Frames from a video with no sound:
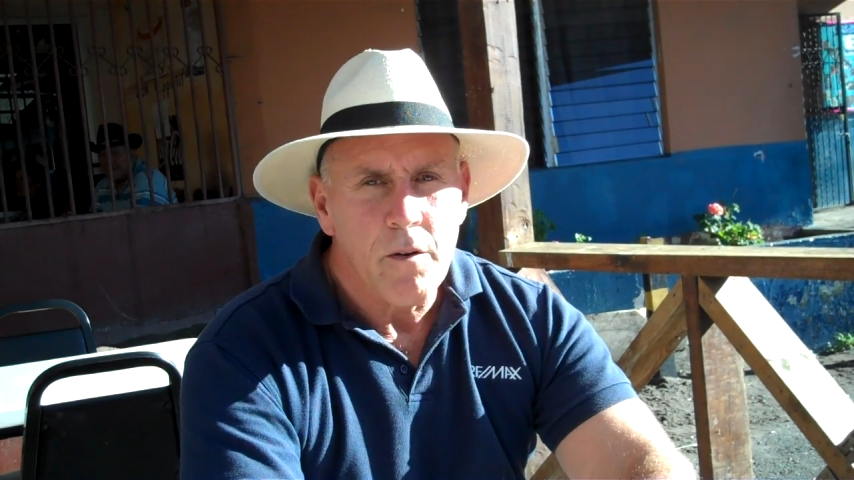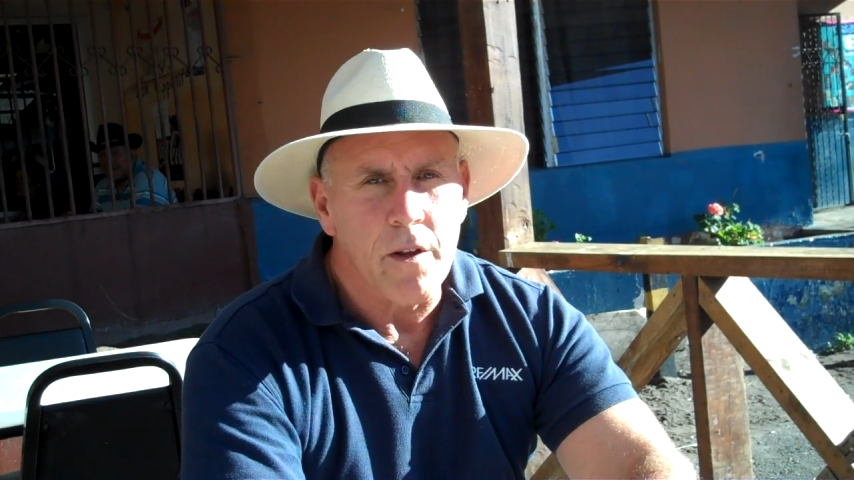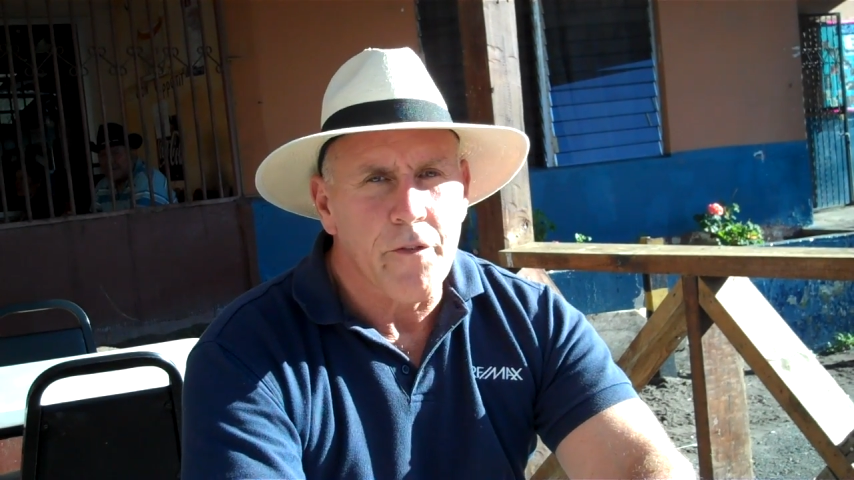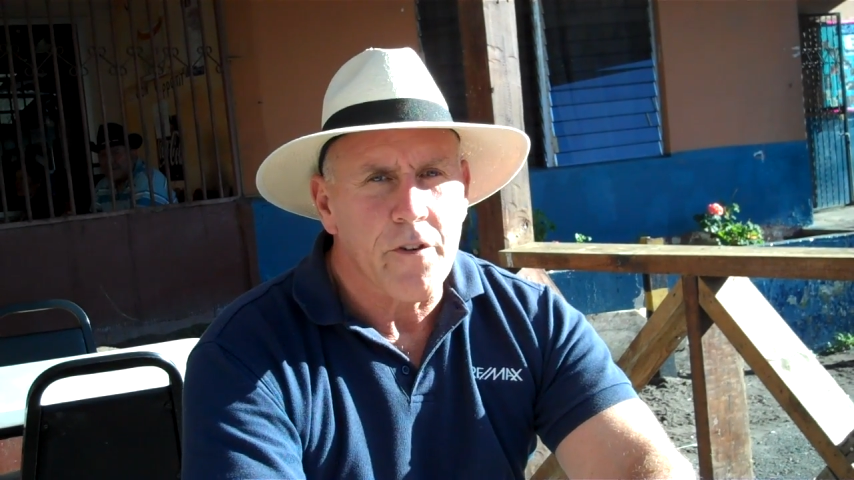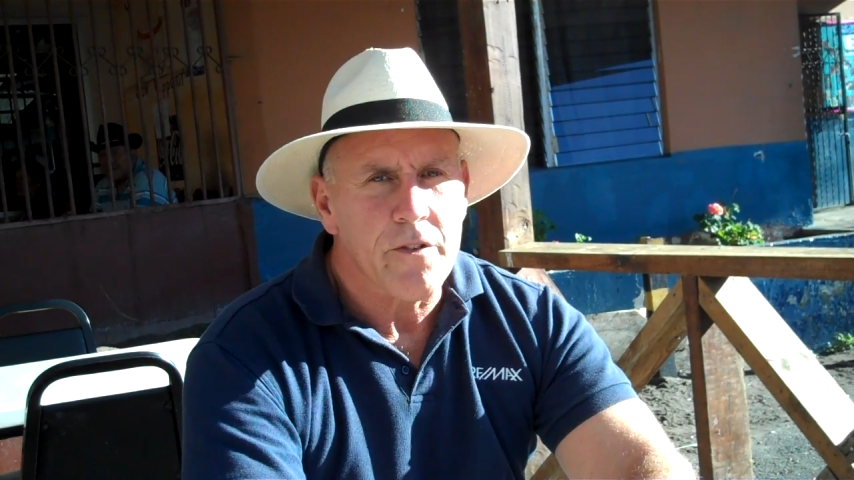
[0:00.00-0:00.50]

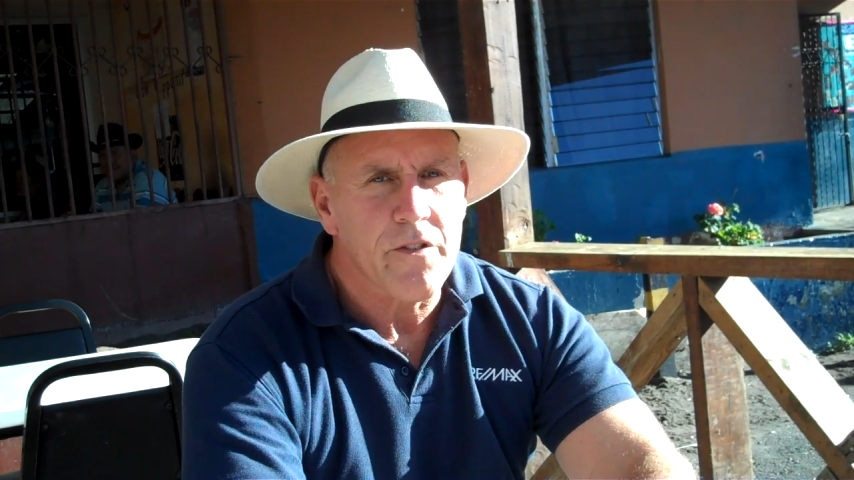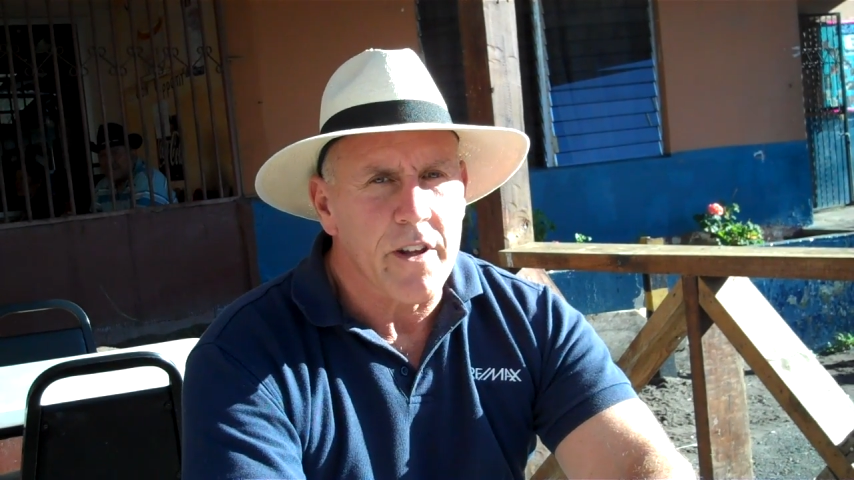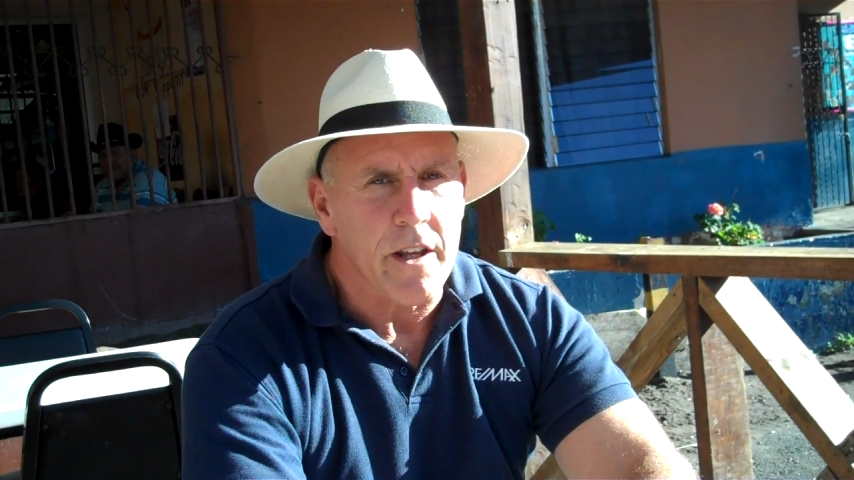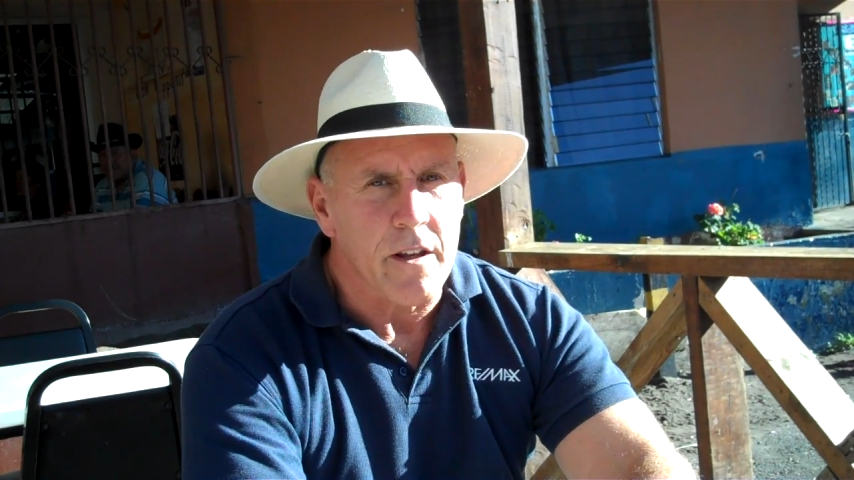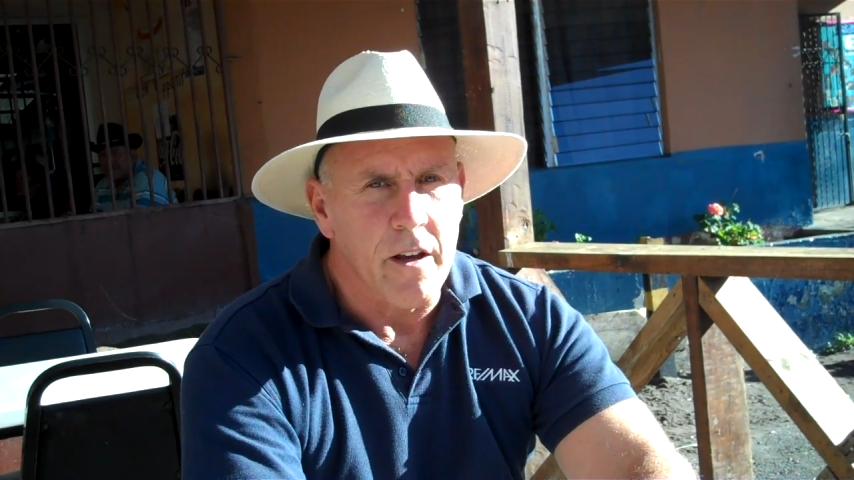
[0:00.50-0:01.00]
Well, the first
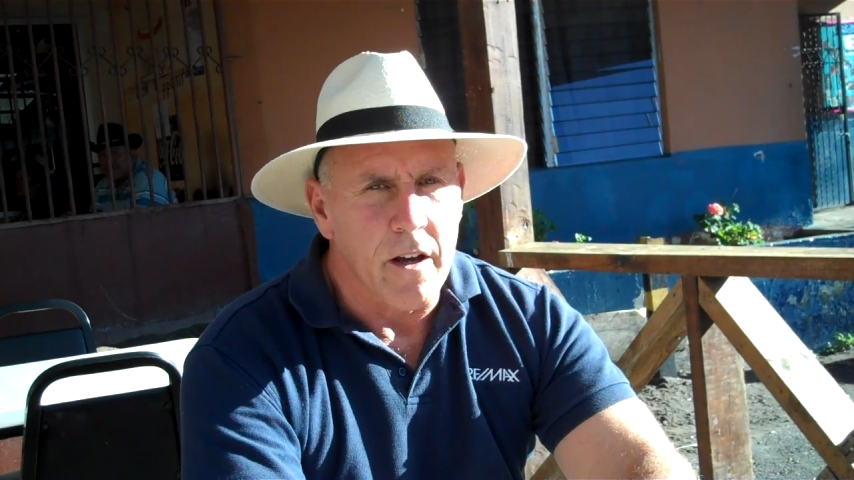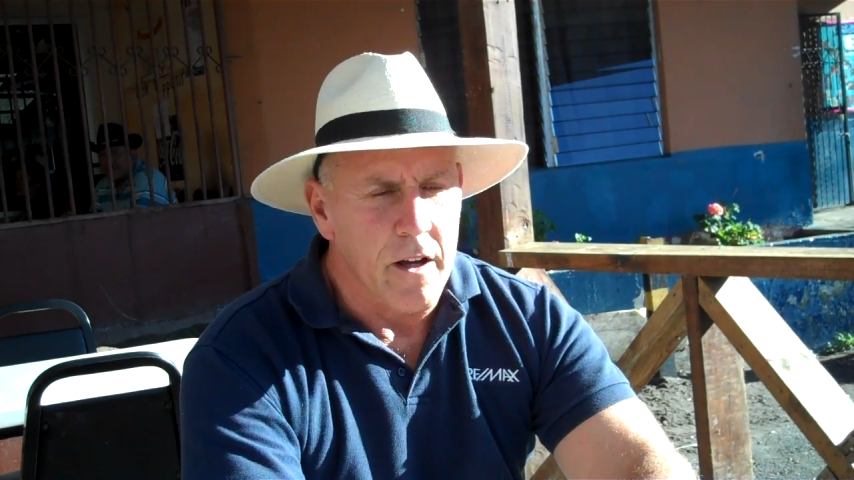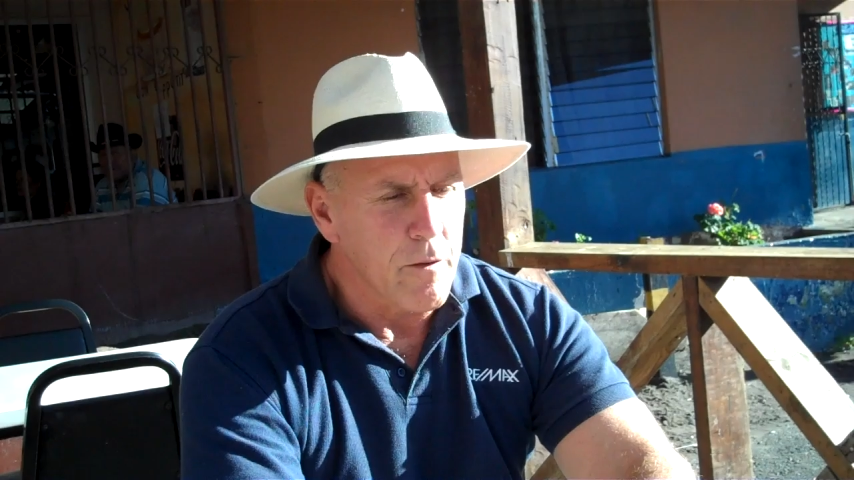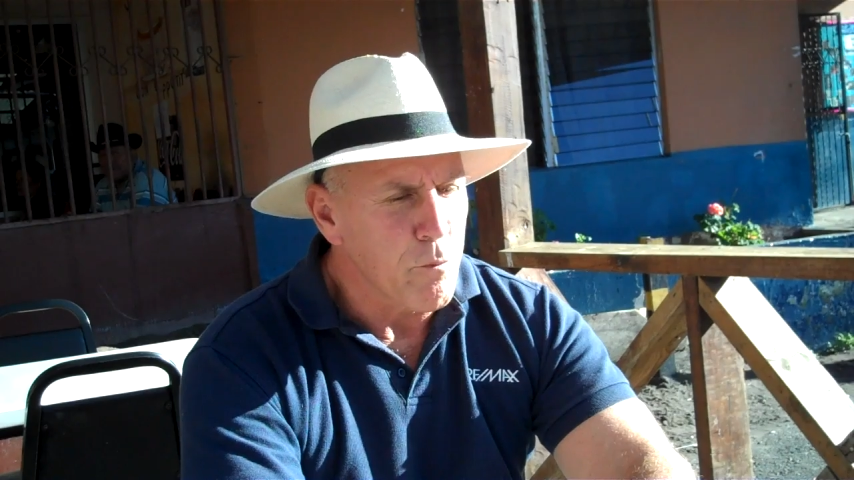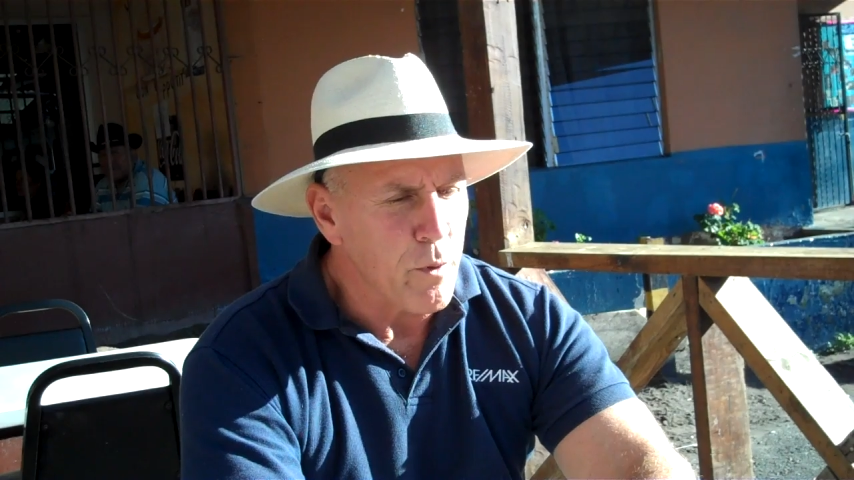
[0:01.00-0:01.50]
thing,
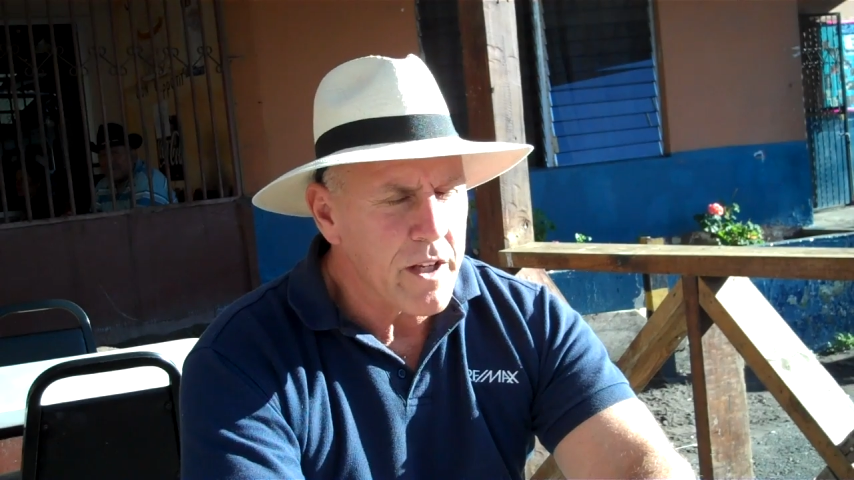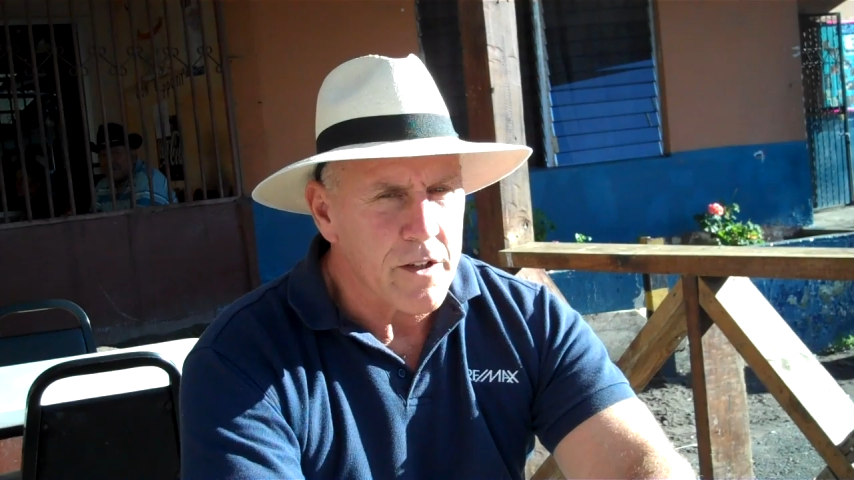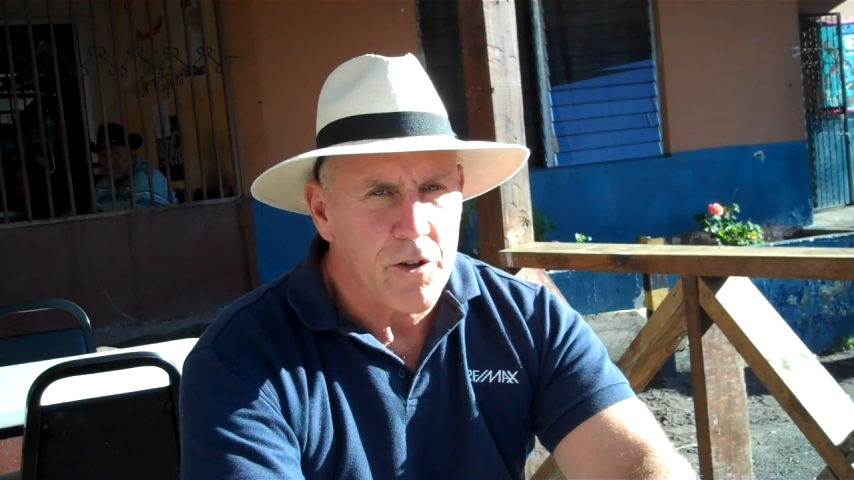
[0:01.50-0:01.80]
we